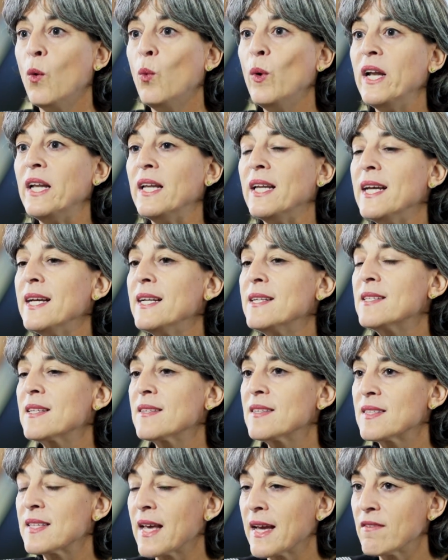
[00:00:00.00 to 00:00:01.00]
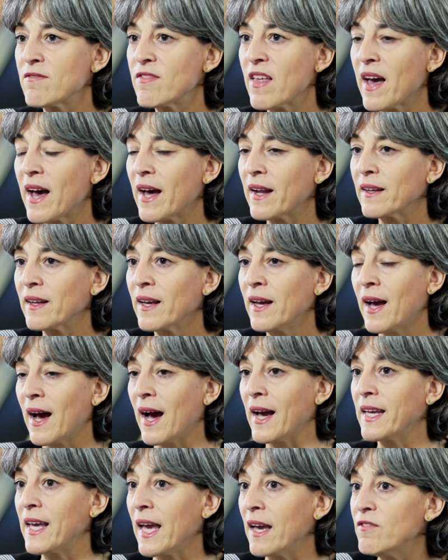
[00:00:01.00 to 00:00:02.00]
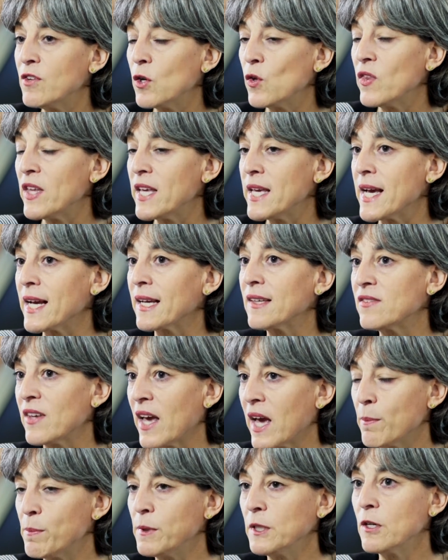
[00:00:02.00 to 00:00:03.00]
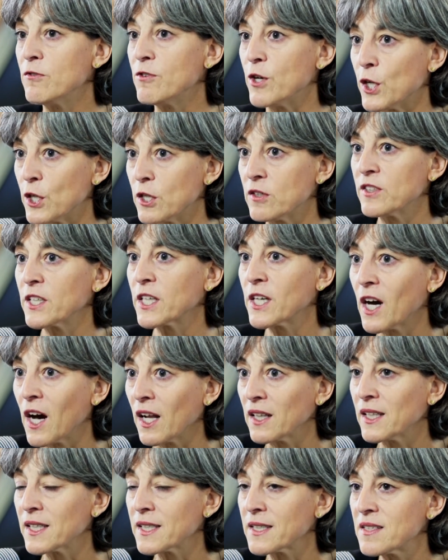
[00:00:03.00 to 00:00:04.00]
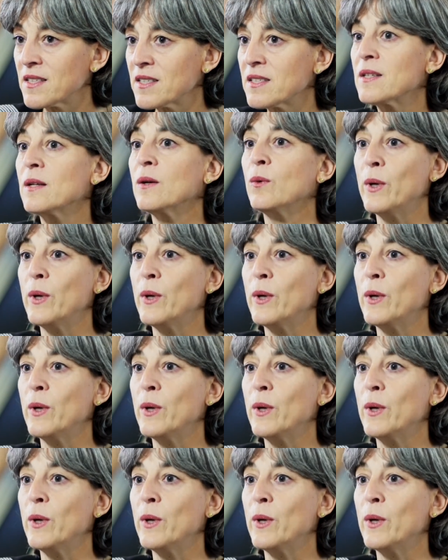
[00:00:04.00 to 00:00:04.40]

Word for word: We need to save that. I gave you the example of Överkalix.